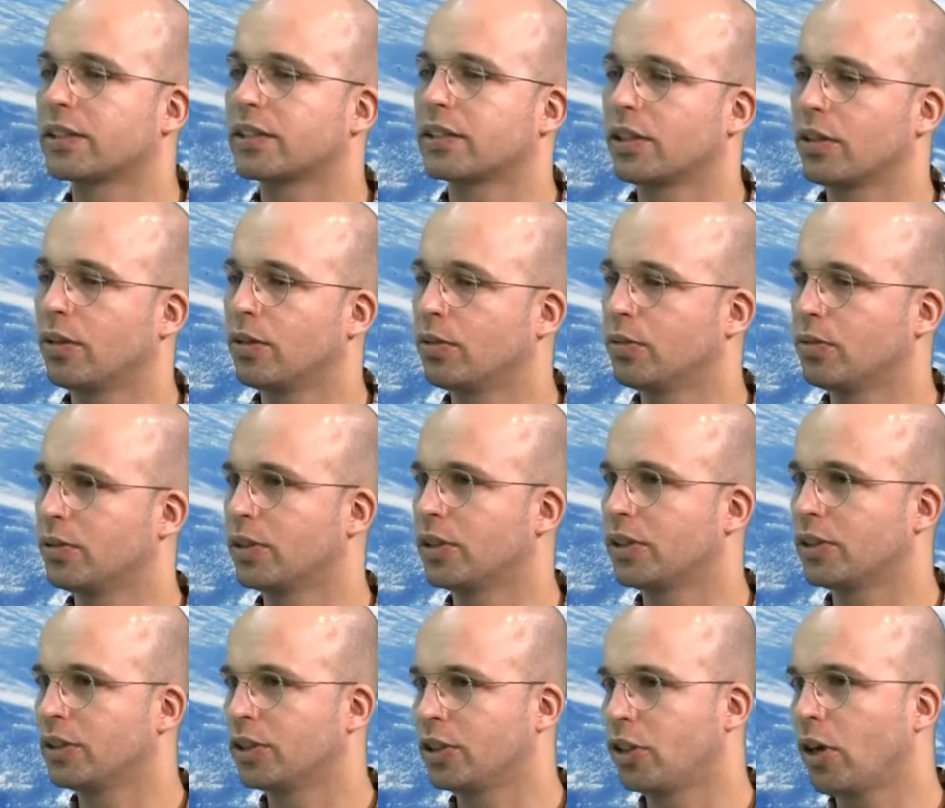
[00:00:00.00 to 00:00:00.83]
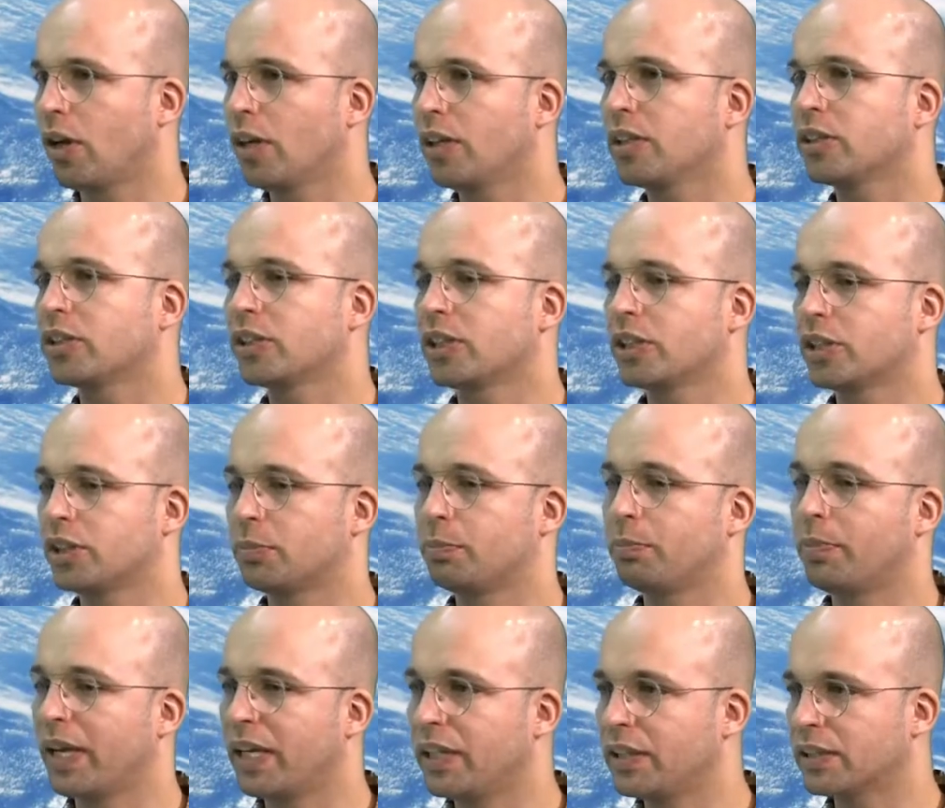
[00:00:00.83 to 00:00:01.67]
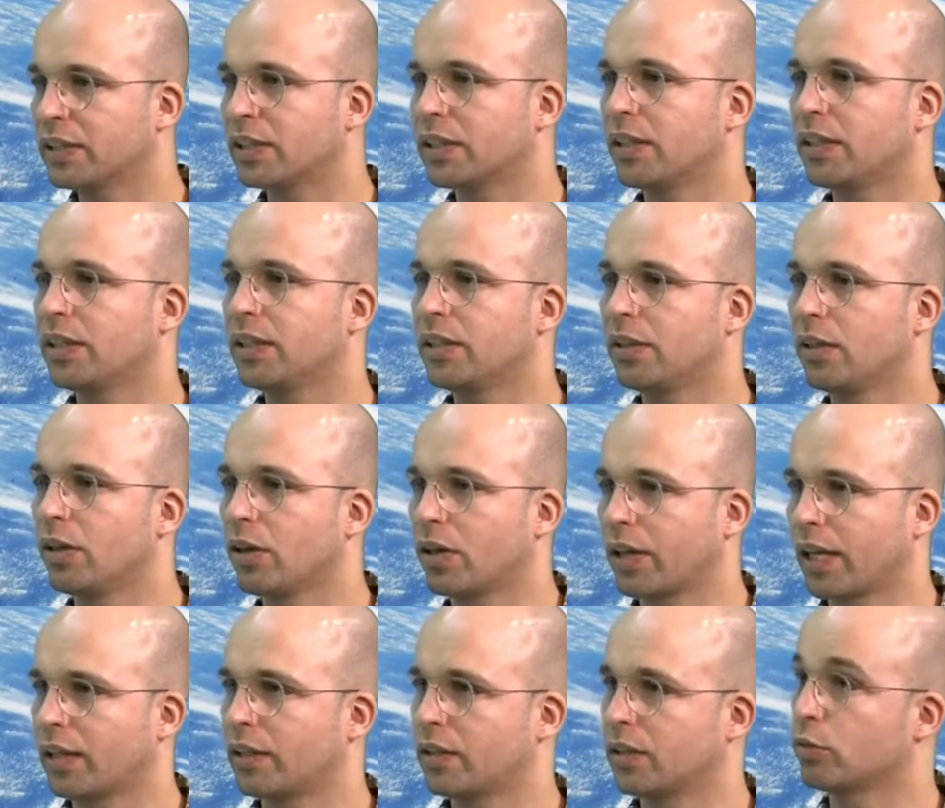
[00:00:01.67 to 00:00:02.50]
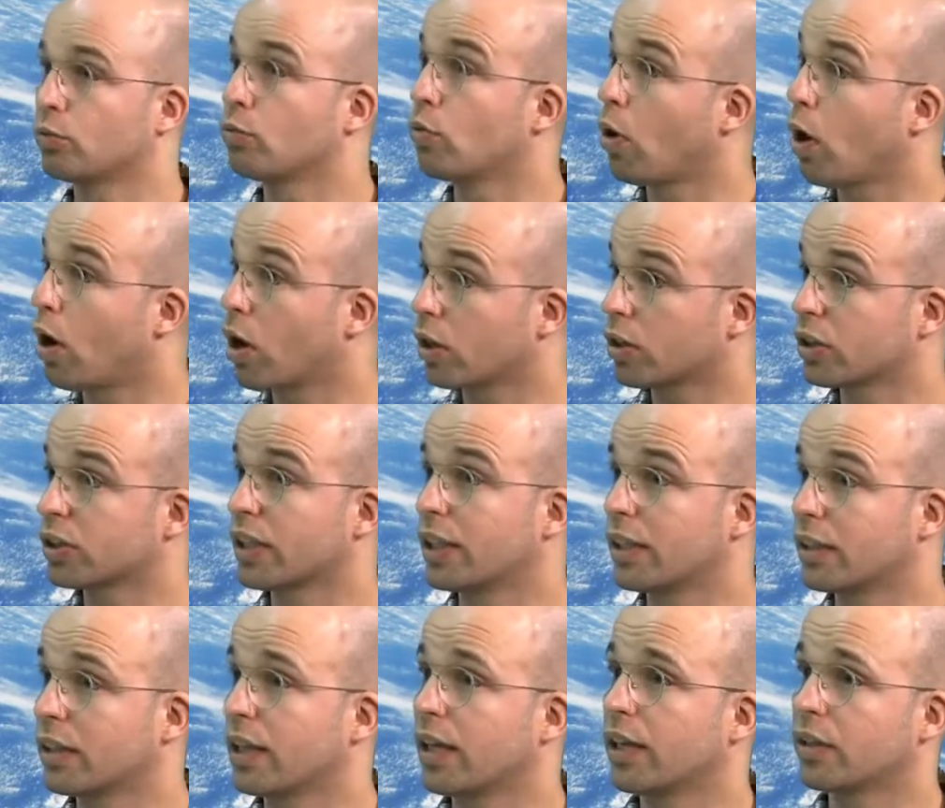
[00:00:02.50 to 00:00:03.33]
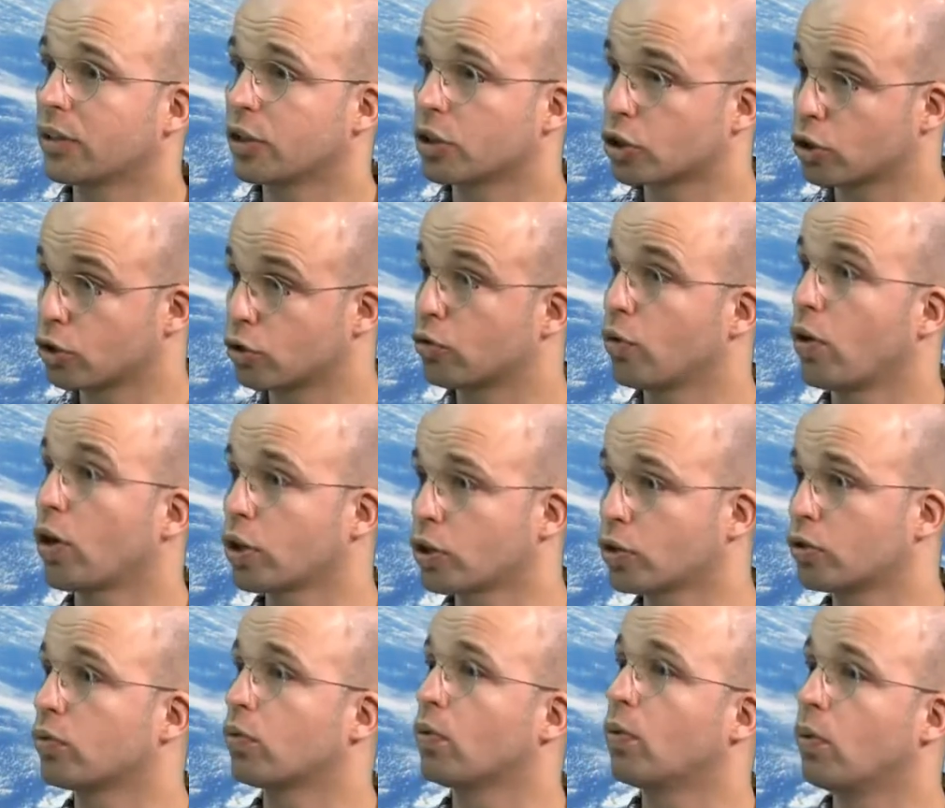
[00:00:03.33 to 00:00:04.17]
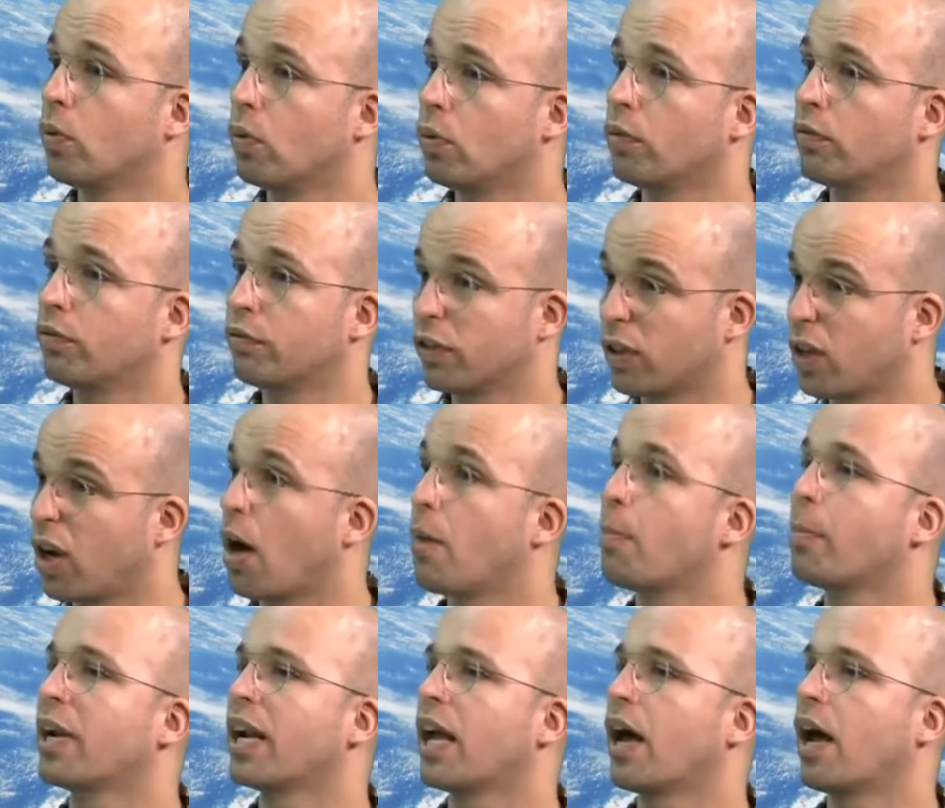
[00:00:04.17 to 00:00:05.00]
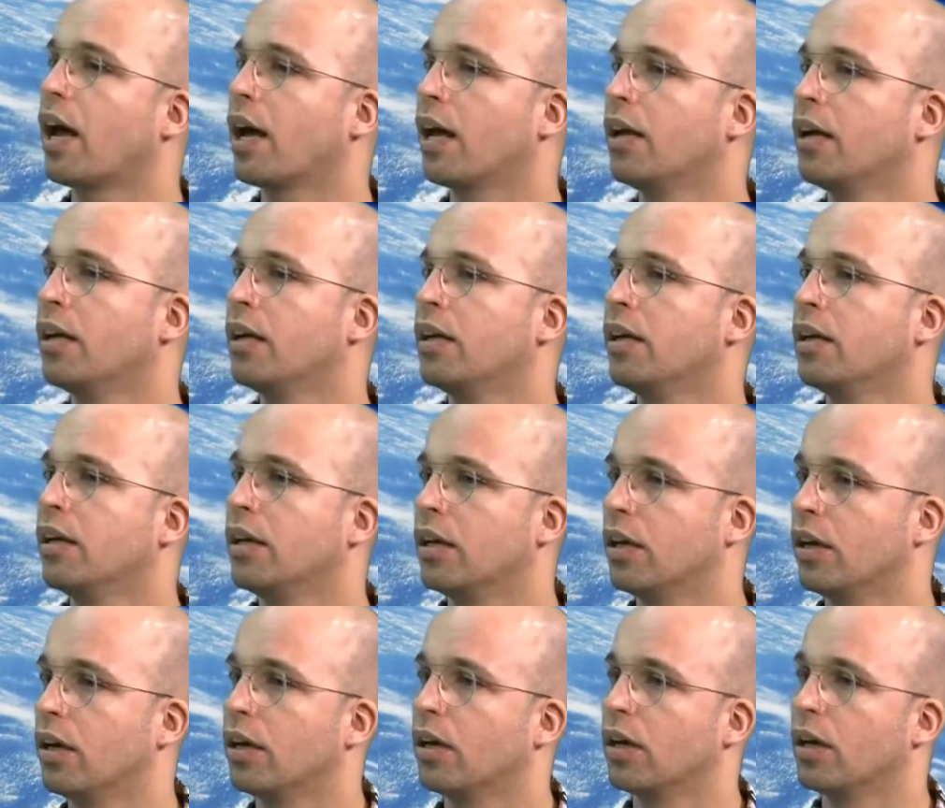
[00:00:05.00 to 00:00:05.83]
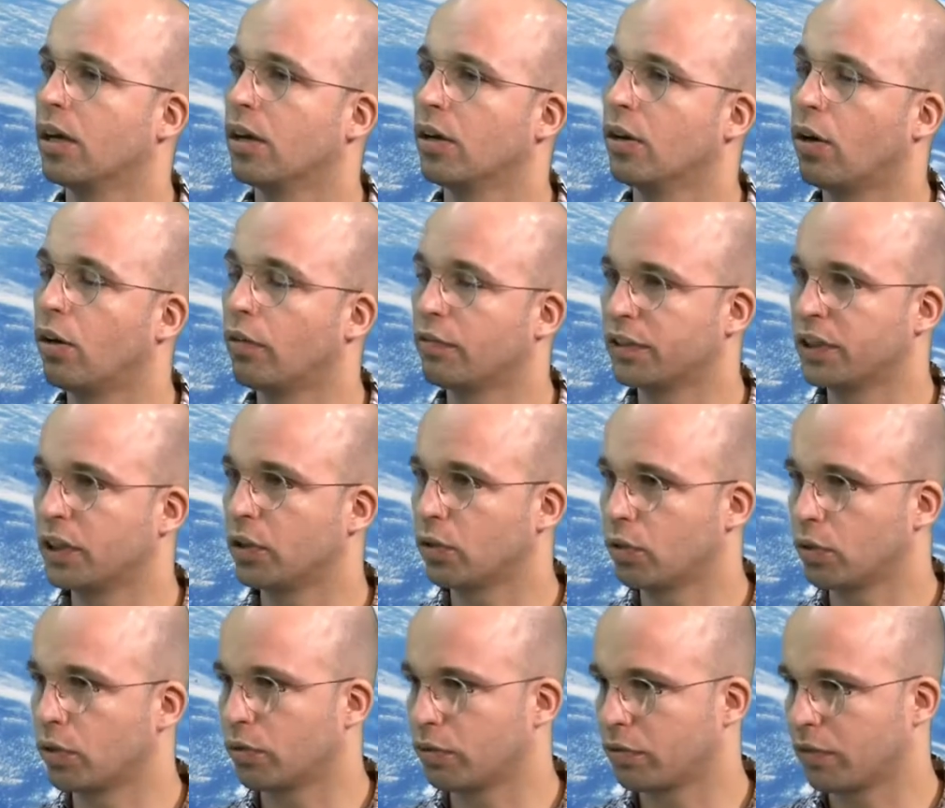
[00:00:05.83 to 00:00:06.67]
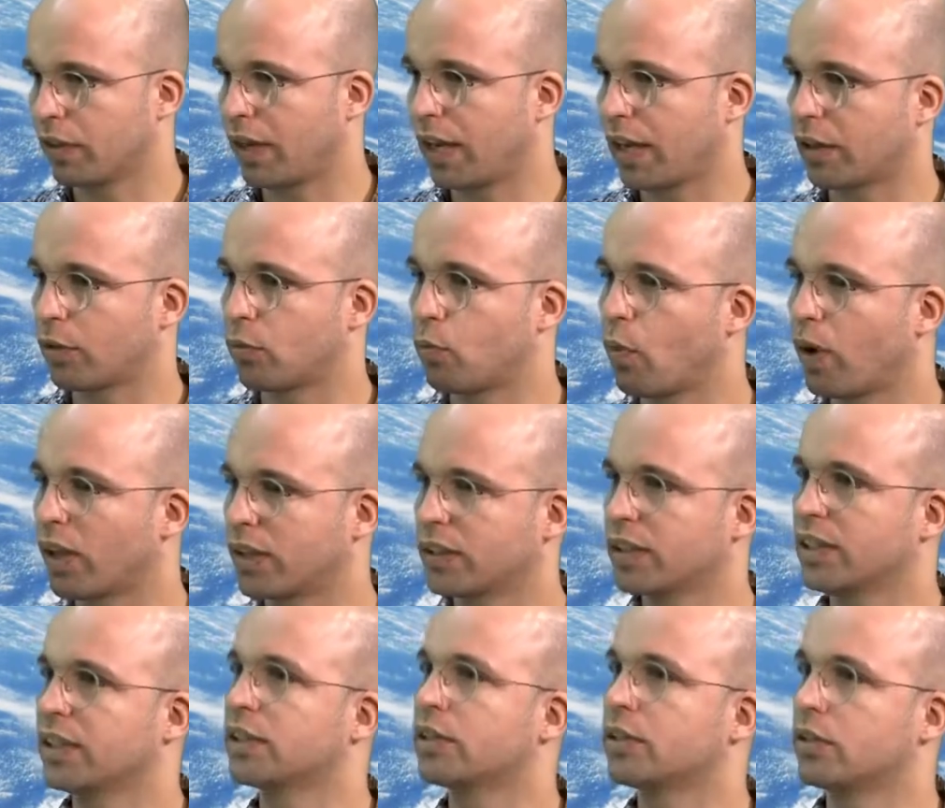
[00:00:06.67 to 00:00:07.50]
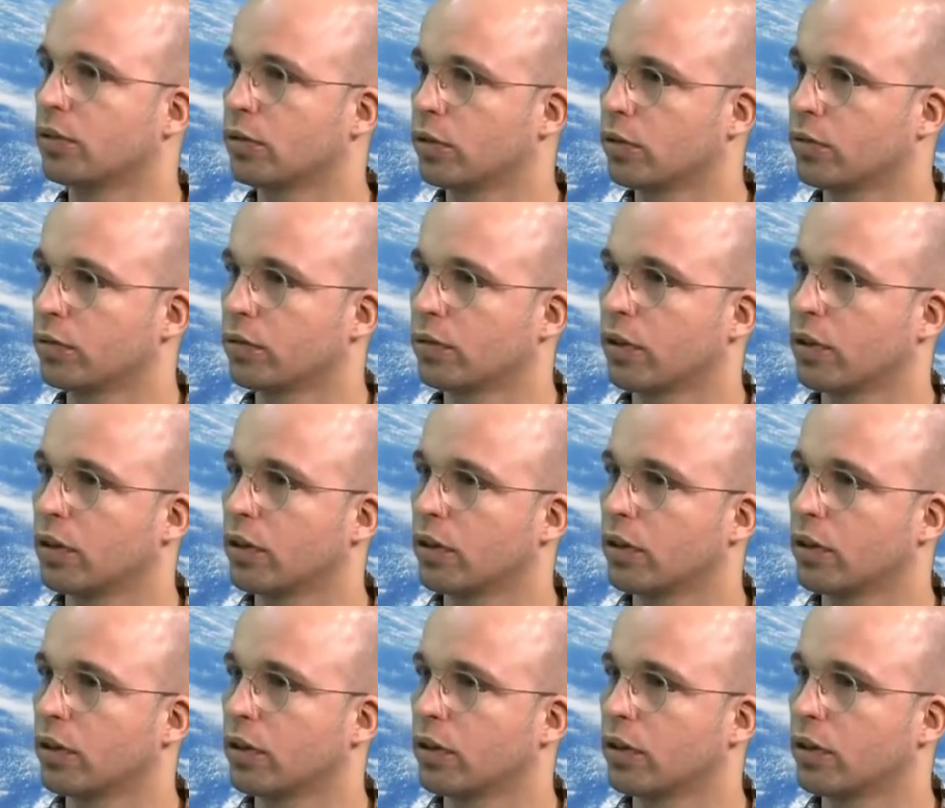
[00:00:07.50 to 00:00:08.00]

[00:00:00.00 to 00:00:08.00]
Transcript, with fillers: So the geologists basically look at the rocks and the structural phenomena of the Earth, like what is the Earth